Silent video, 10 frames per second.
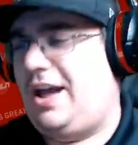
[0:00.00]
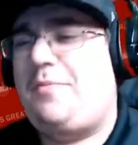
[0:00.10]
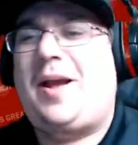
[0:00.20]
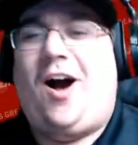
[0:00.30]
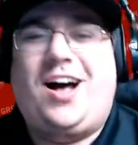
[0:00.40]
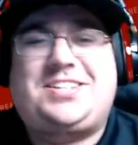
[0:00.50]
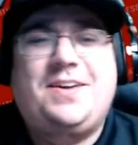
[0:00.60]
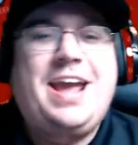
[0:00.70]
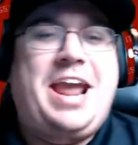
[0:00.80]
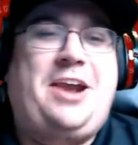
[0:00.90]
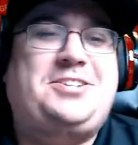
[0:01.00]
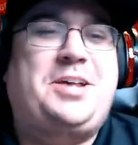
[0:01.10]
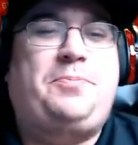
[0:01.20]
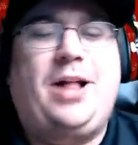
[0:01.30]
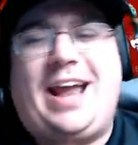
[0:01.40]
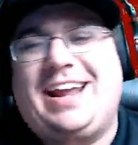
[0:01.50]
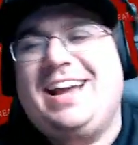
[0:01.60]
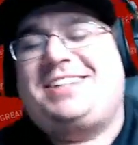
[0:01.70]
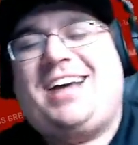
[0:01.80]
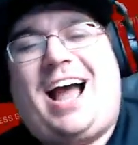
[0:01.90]
That would be awesome. Here's the play.
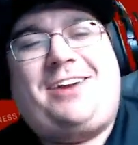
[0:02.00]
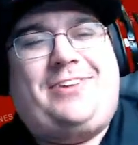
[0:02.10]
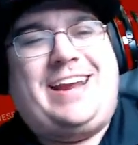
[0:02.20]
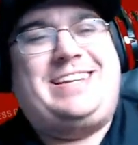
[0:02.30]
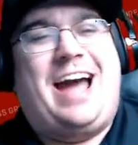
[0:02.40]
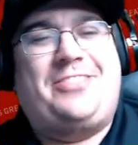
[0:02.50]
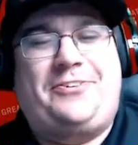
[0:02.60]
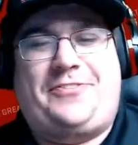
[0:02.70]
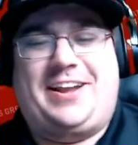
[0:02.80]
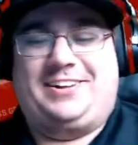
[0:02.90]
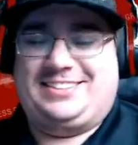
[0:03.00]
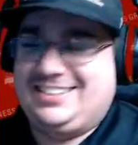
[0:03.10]
Tyree down the field.